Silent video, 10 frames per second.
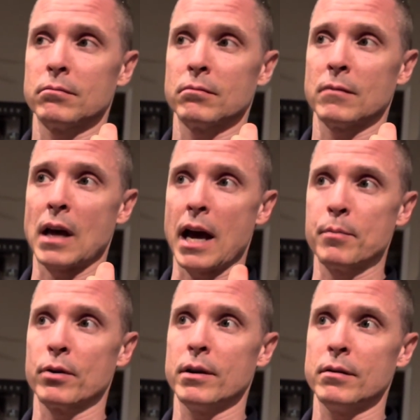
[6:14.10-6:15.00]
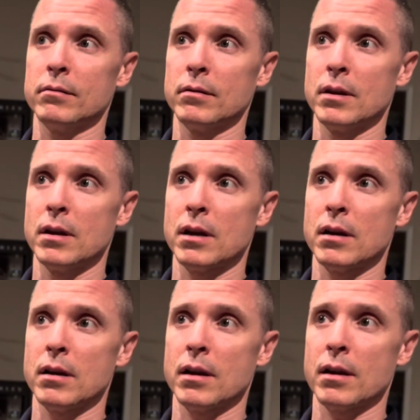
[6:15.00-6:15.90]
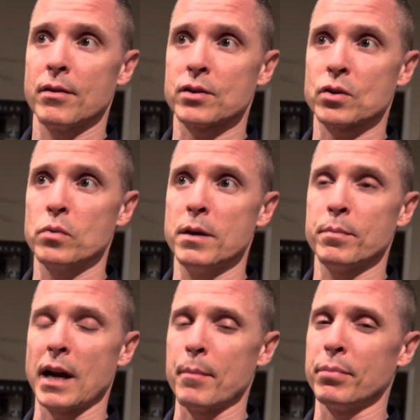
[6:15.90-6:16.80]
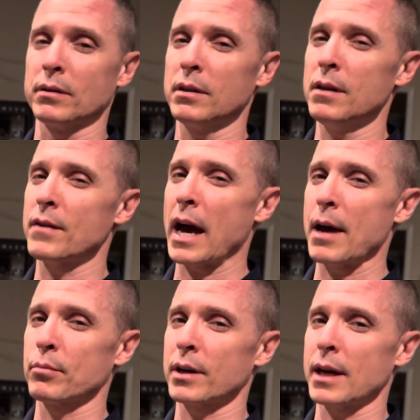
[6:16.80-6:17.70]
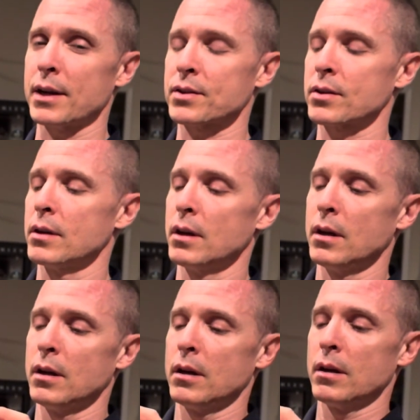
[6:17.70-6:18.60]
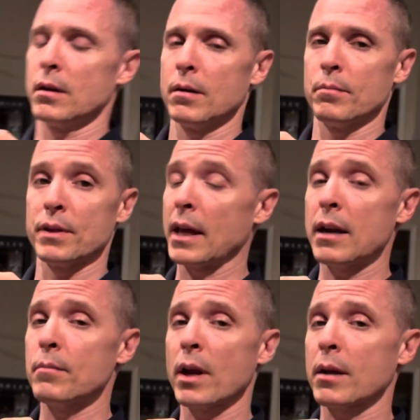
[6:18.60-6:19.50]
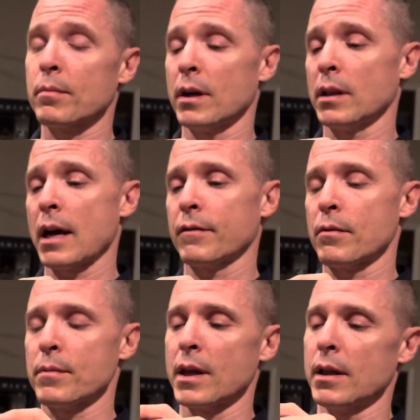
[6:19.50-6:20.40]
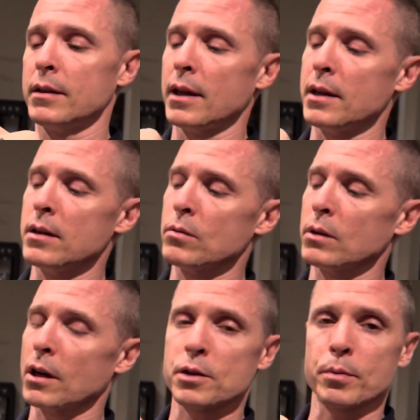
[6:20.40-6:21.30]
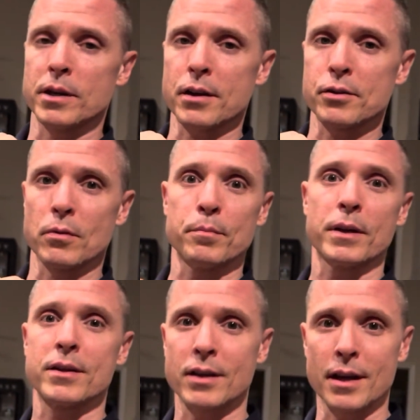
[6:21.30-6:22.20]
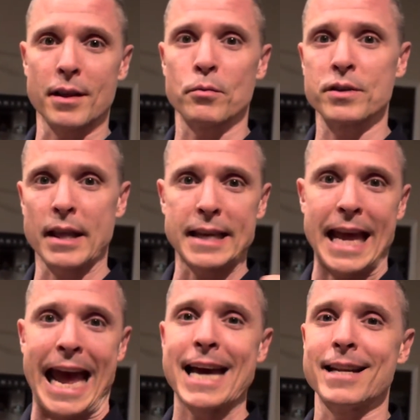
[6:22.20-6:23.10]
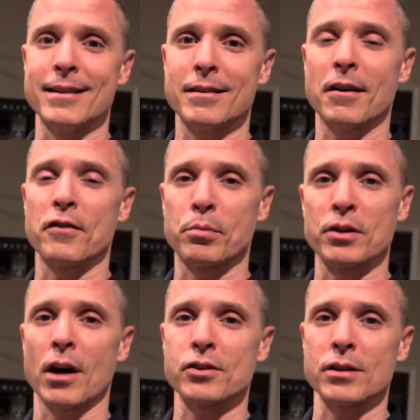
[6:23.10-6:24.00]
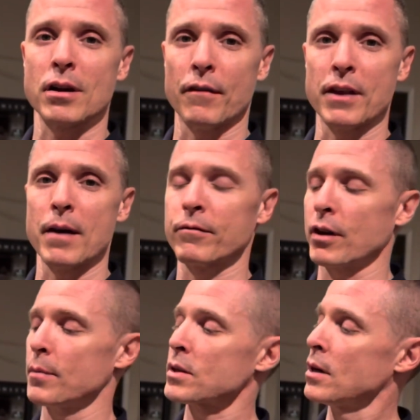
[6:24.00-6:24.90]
the Hybrid, the Sweep, and I believe the Hybrid S. But they didn't make a lot of them. They didn't do a large production run because, again, it was at the end of the production of the M frames.